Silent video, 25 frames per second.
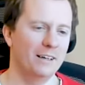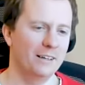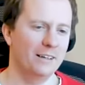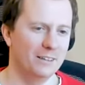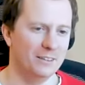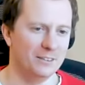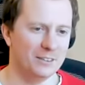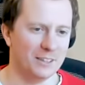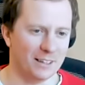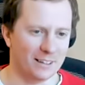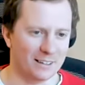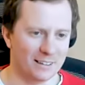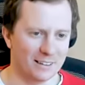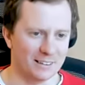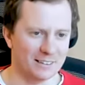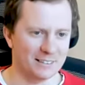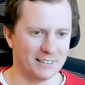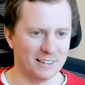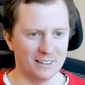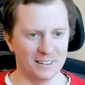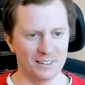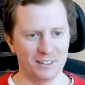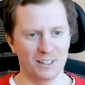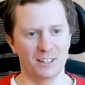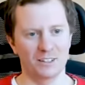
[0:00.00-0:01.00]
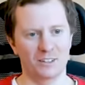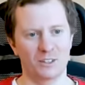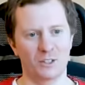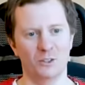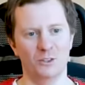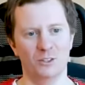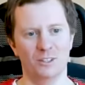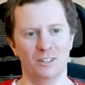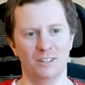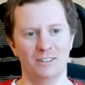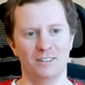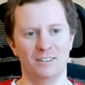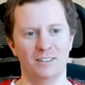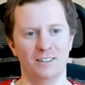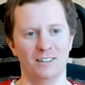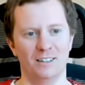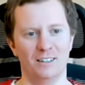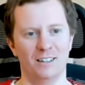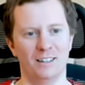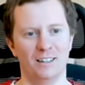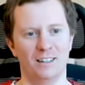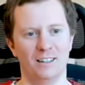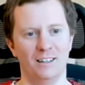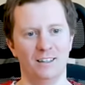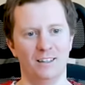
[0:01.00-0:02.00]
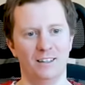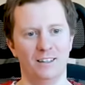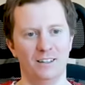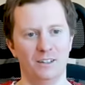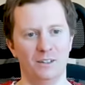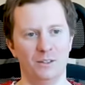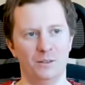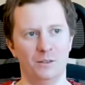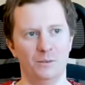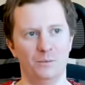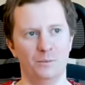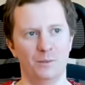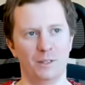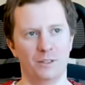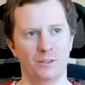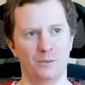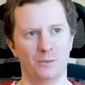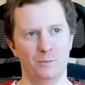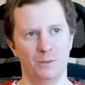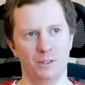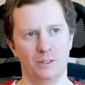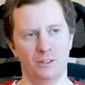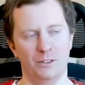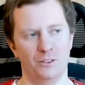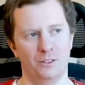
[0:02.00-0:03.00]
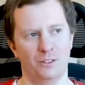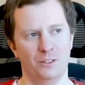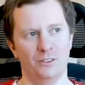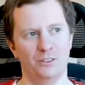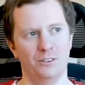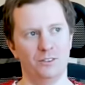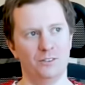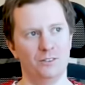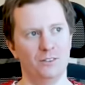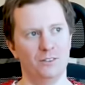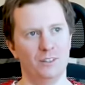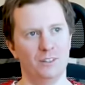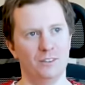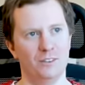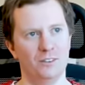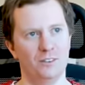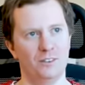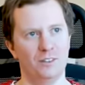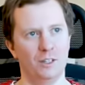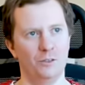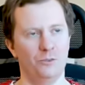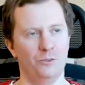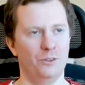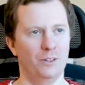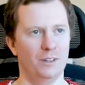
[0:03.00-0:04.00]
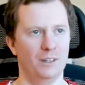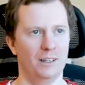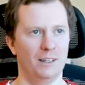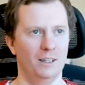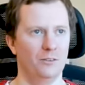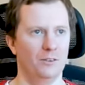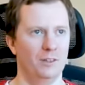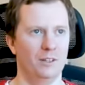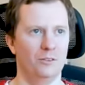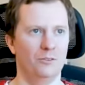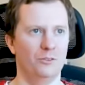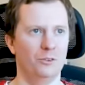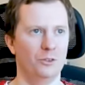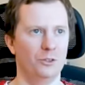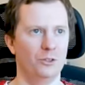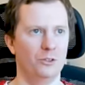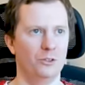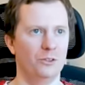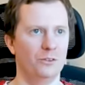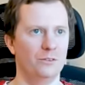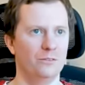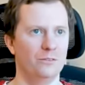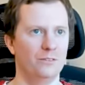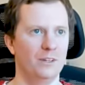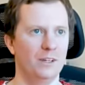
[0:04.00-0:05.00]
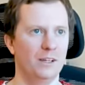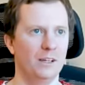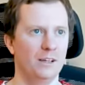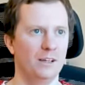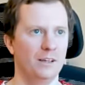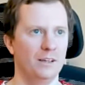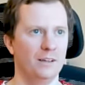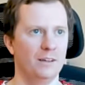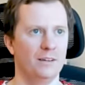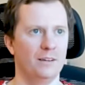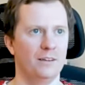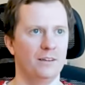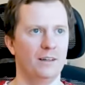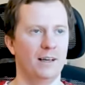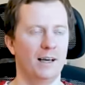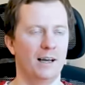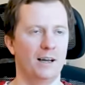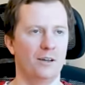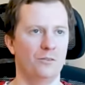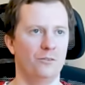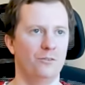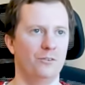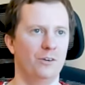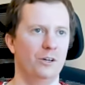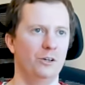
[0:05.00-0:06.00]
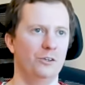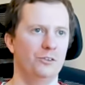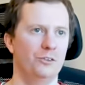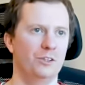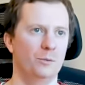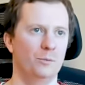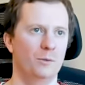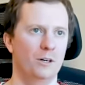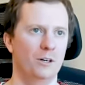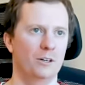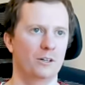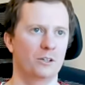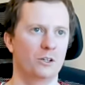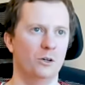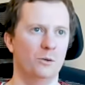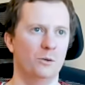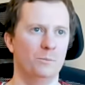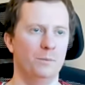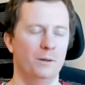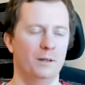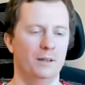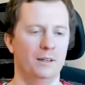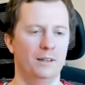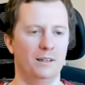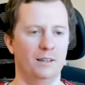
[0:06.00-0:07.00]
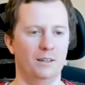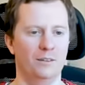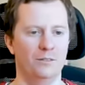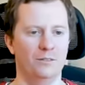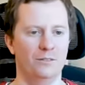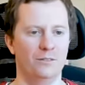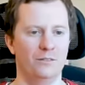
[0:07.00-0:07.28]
checklist I'd, I'd call it uh, because, because it's it's different even if you're at a very similar company